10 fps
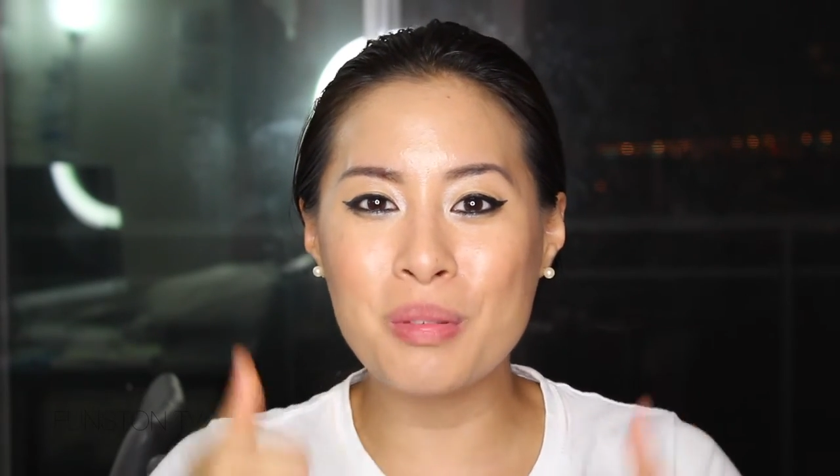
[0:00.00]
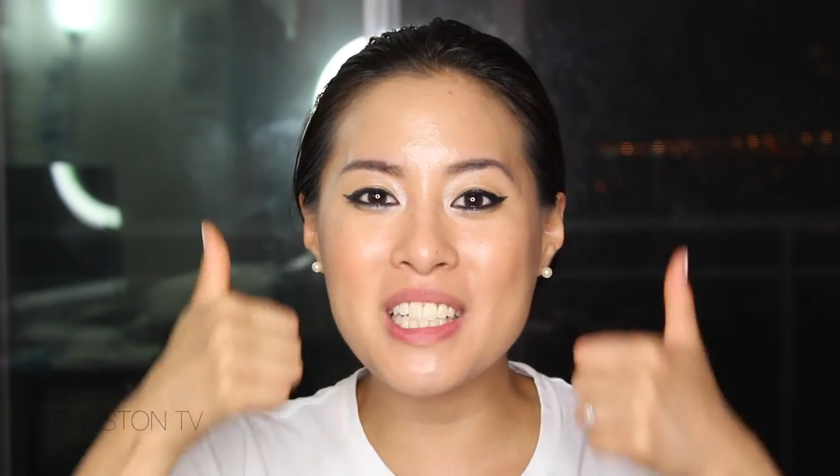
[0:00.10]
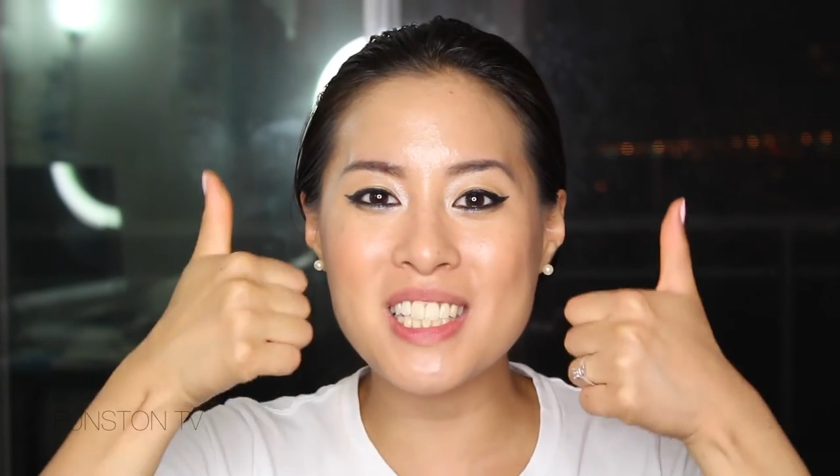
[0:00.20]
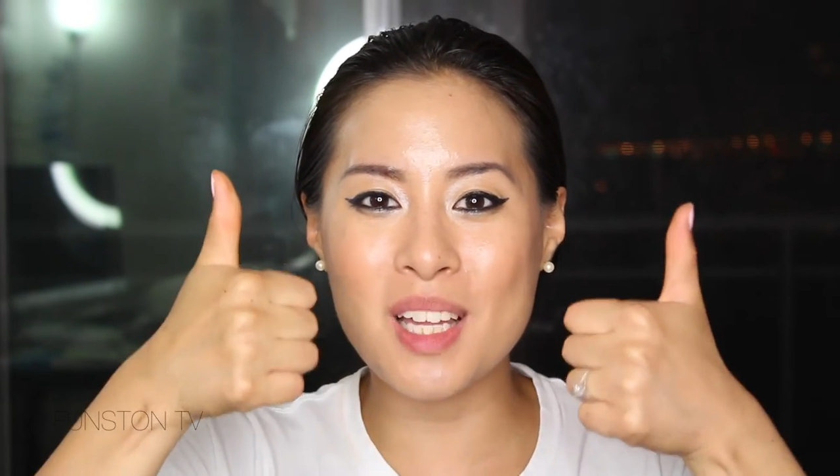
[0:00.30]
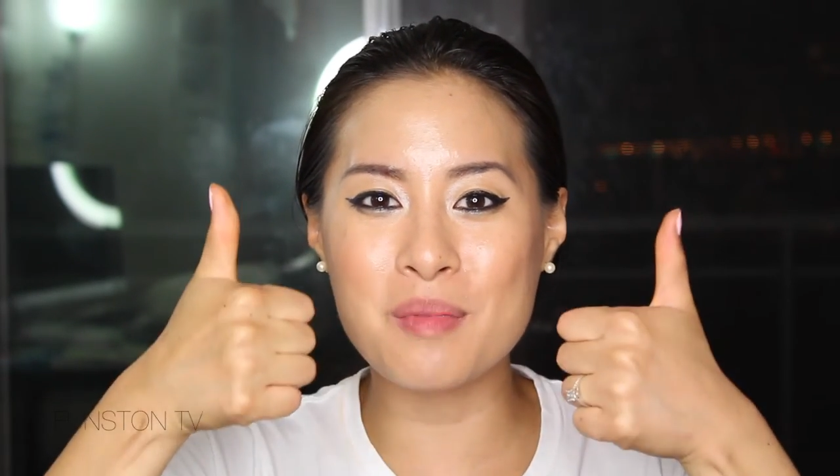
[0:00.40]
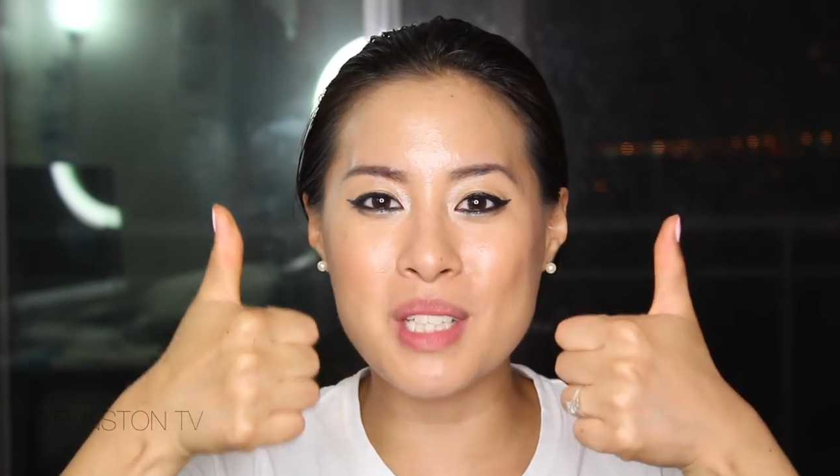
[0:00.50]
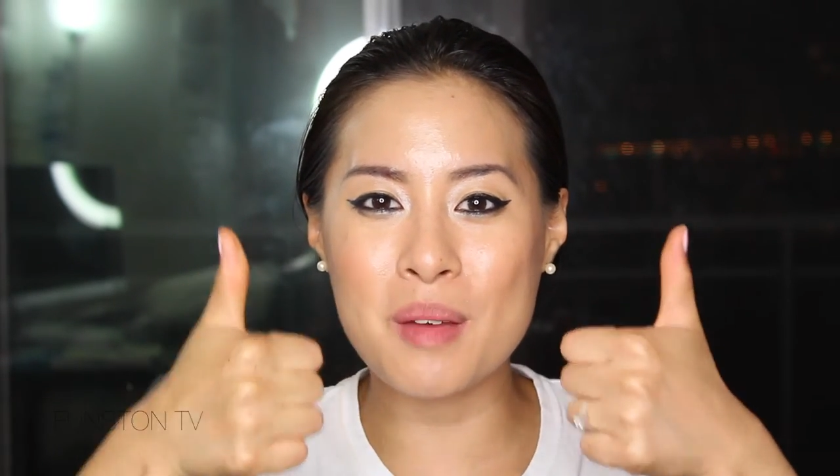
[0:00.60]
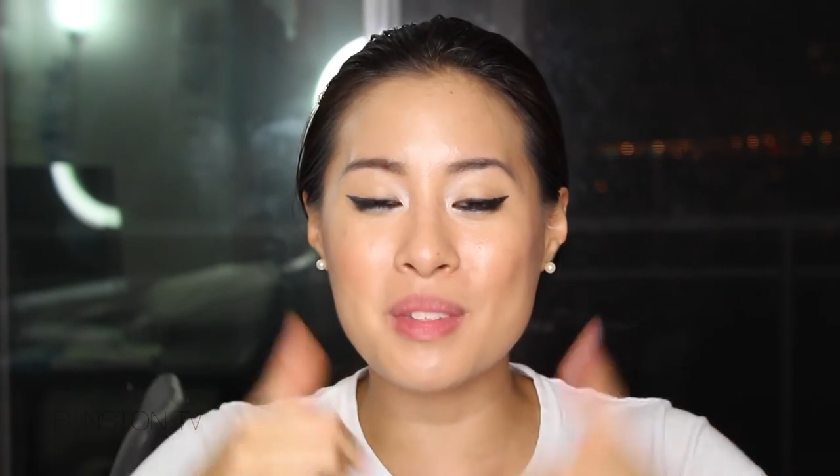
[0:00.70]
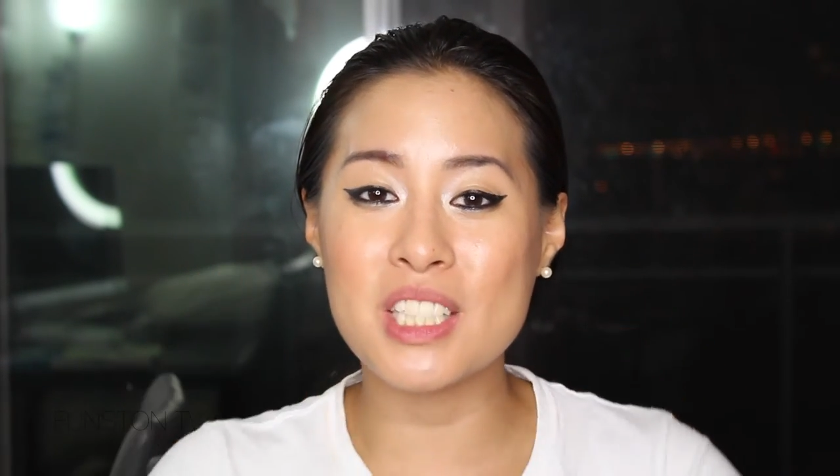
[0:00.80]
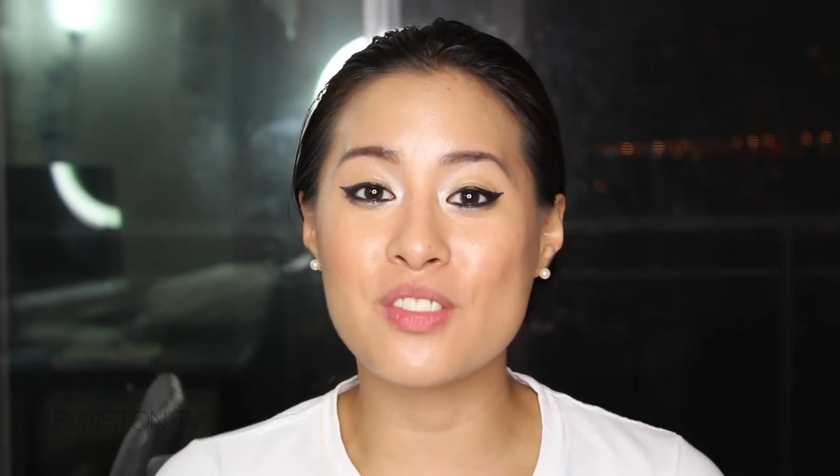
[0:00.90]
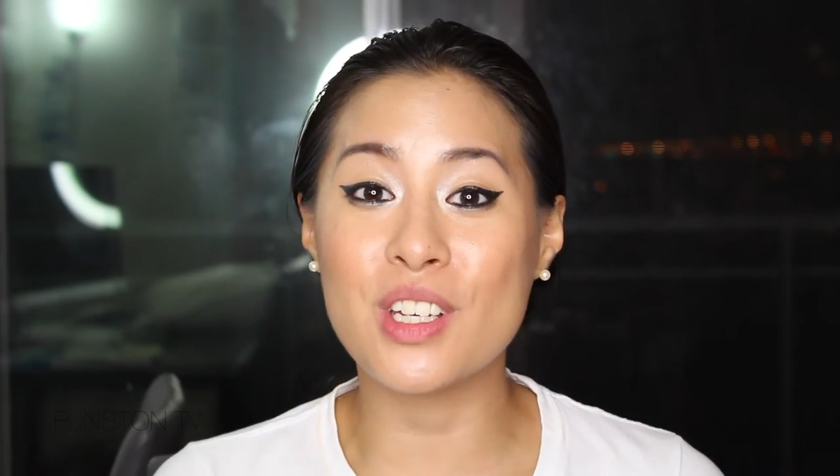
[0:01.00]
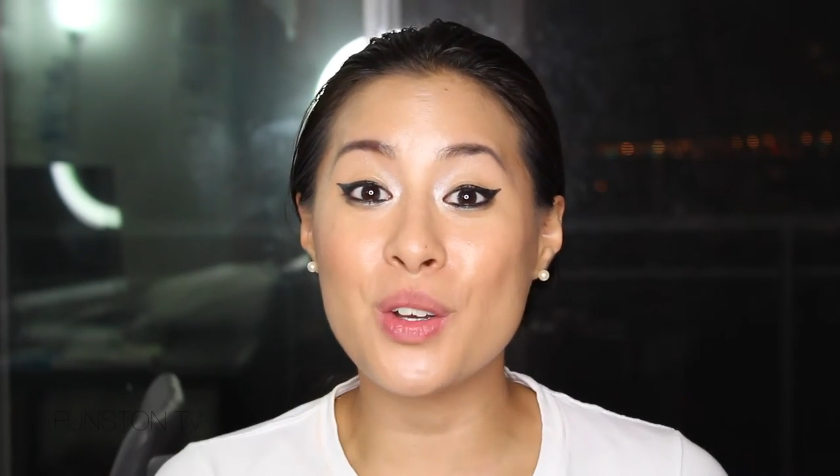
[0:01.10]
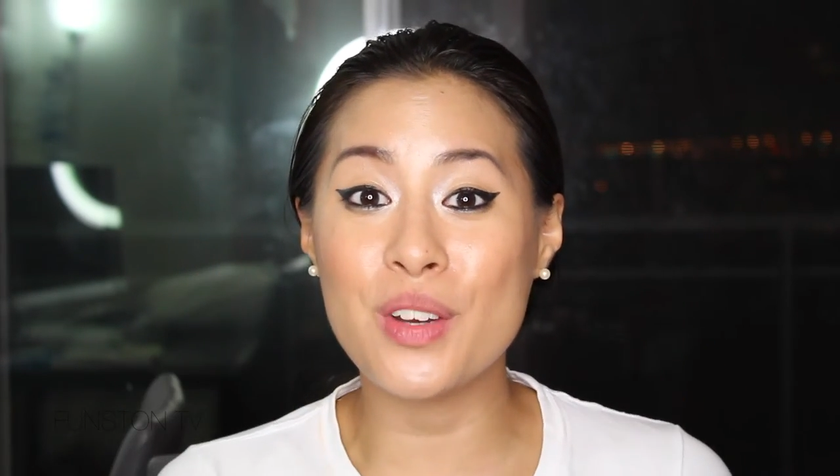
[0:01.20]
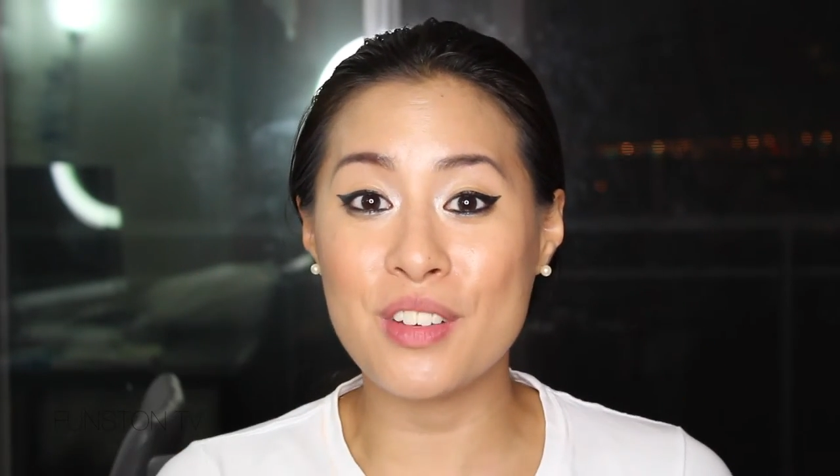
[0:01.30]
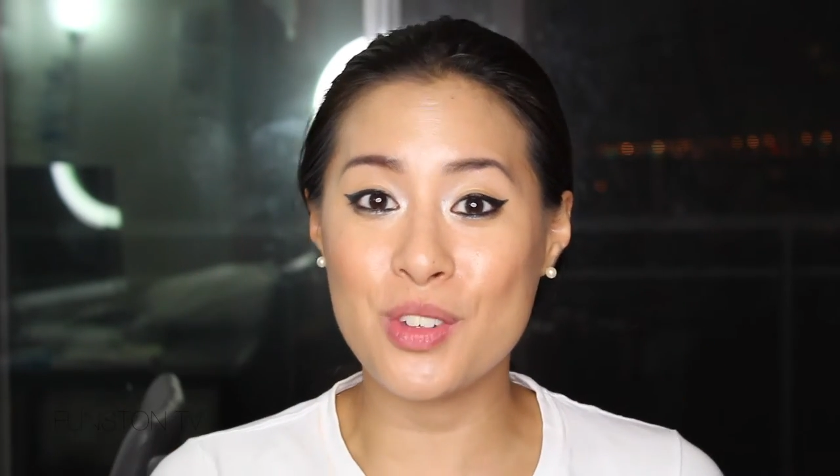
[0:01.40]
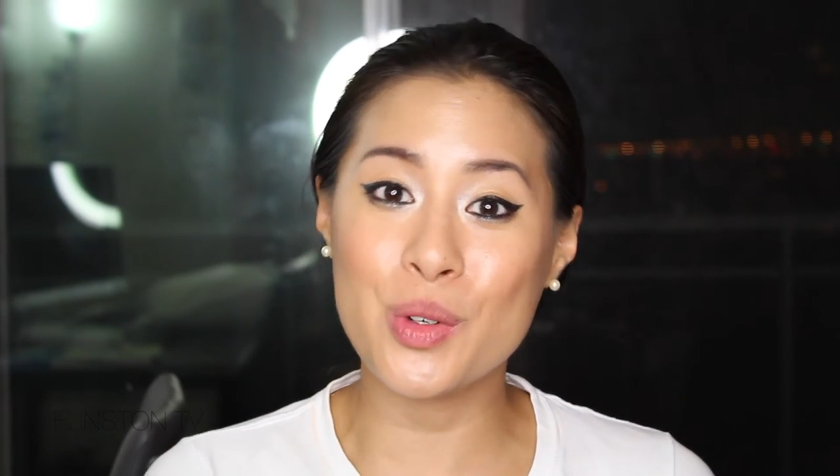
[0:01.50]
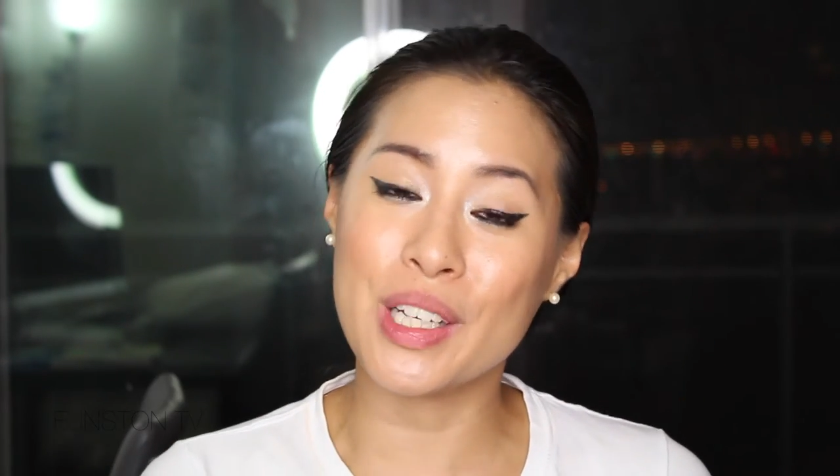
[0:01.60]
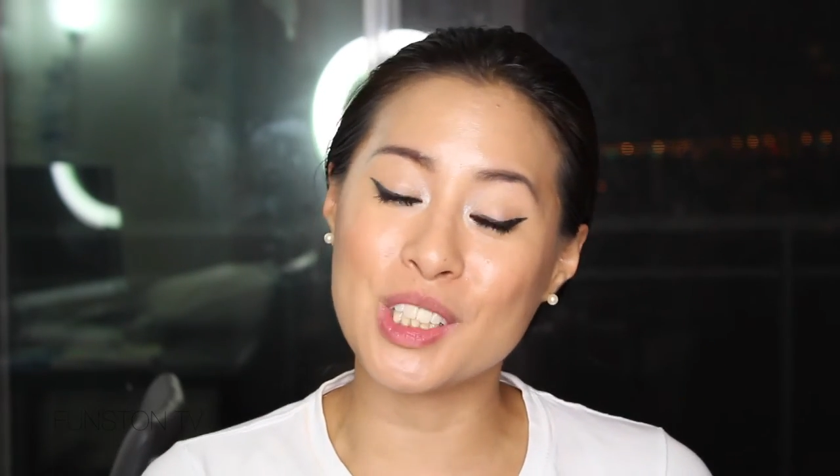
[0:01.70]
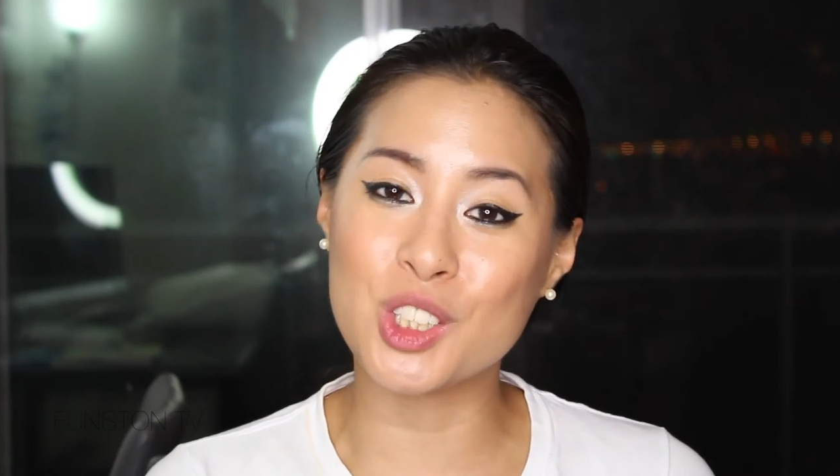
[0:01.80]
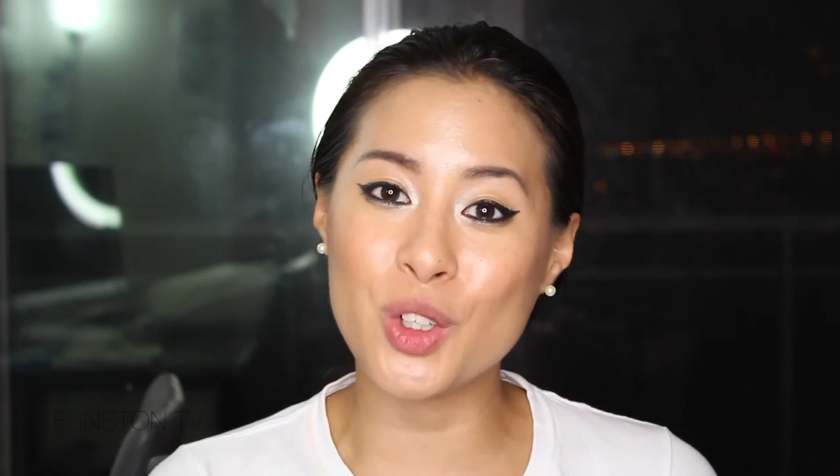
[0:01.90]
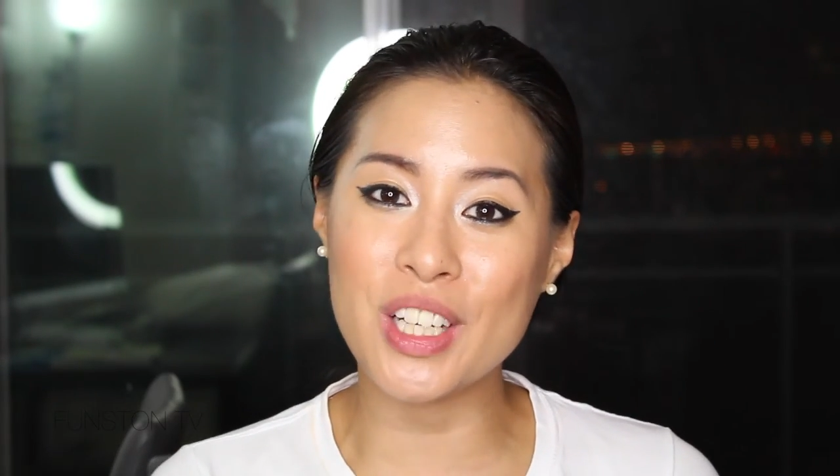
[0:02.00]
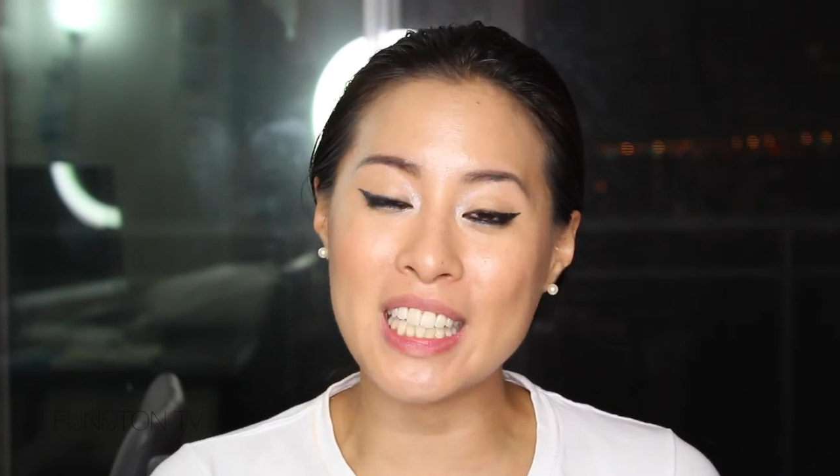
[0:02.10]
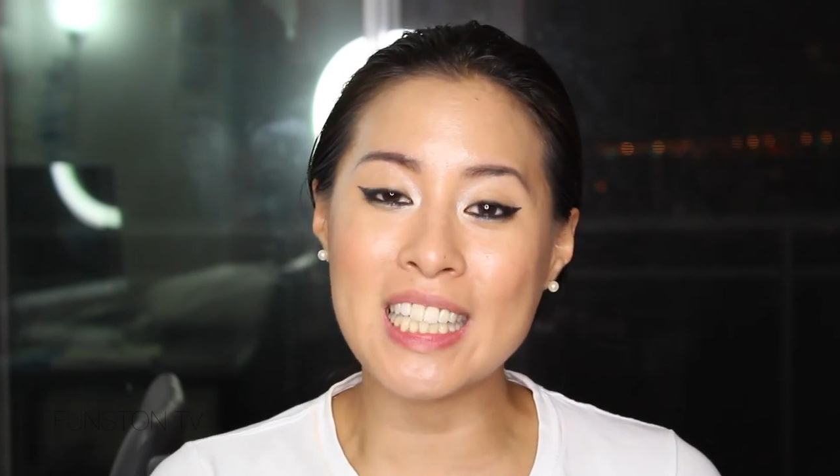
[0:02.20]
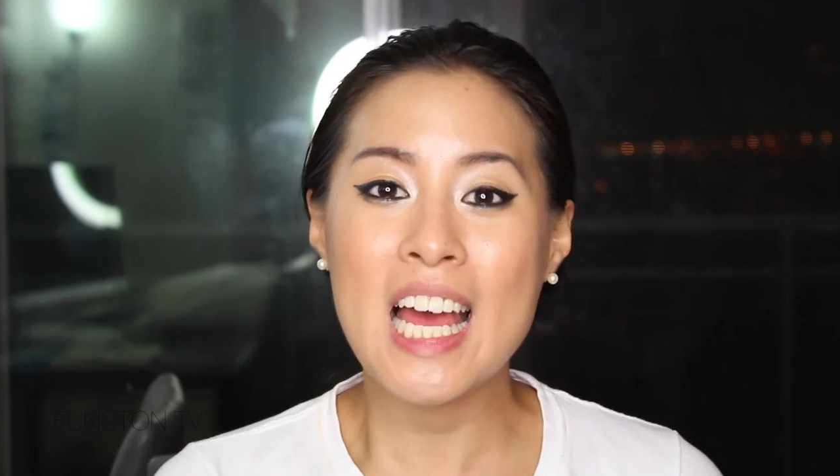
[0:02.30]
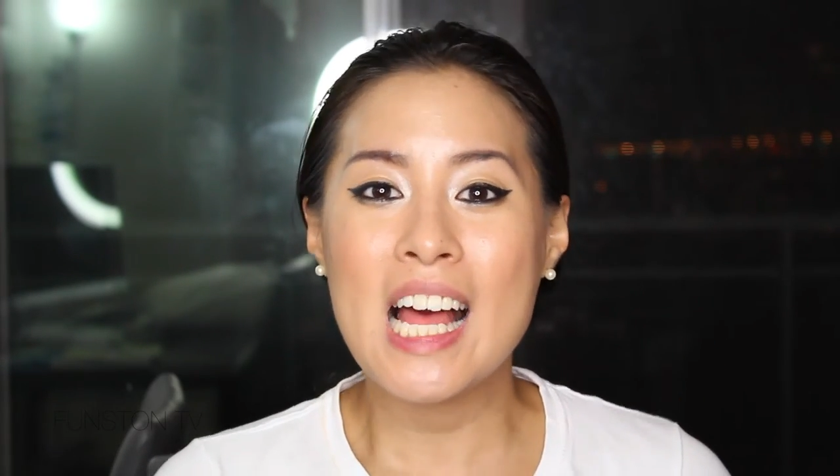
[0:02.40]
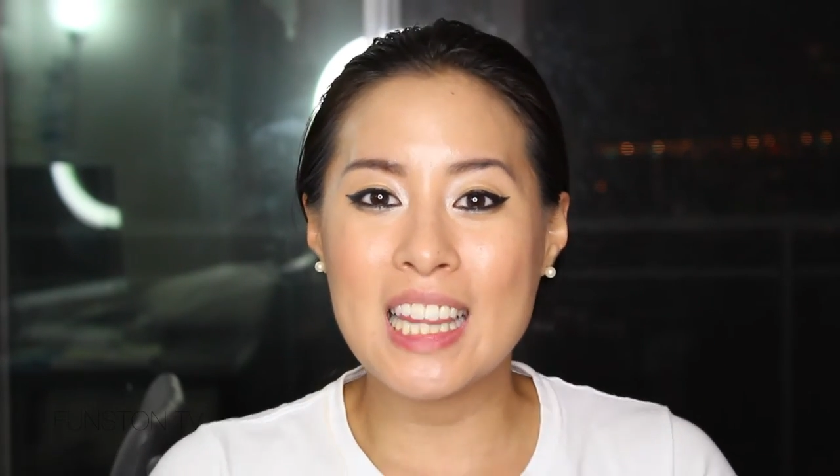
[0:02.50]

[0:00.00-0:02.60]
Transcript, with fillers: Please thumbs up this video if you enjoyed it.